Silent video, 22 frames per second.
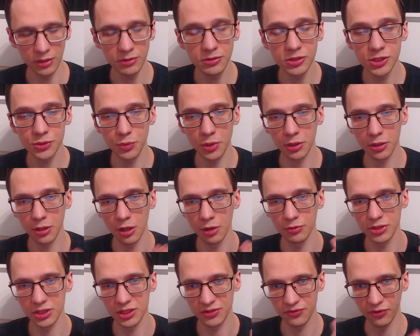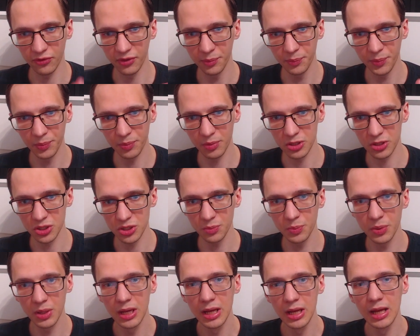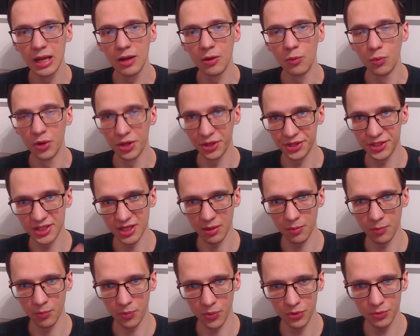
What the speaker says: So we're going to develop a bishop with tempo,